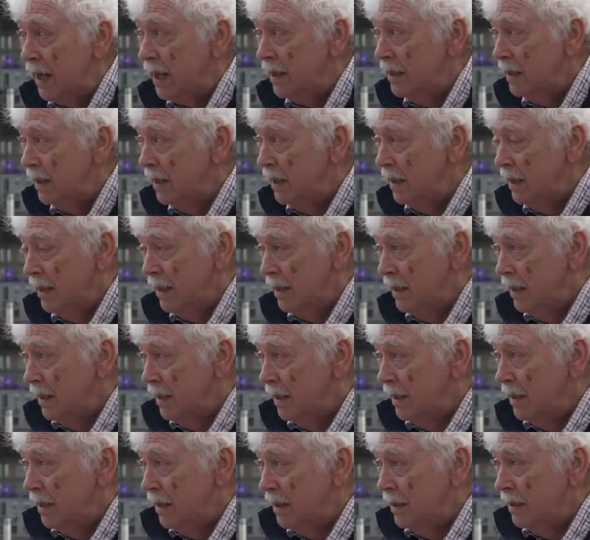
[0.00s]
I
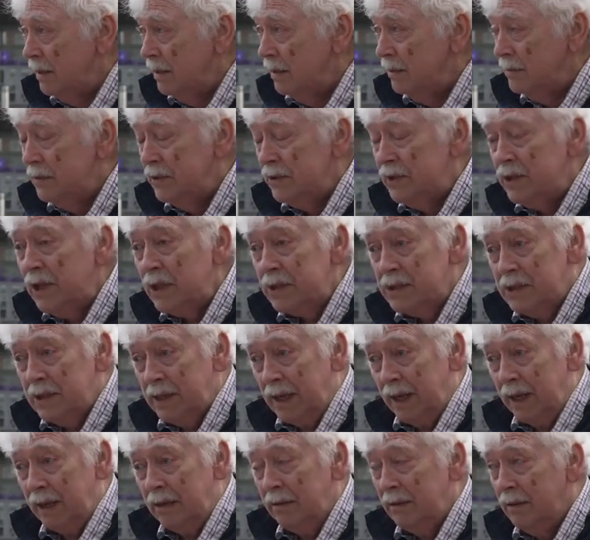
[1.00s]
just
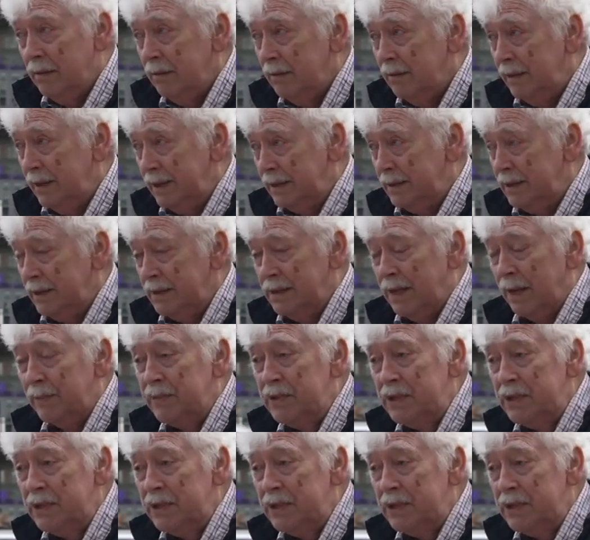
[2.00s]
think this is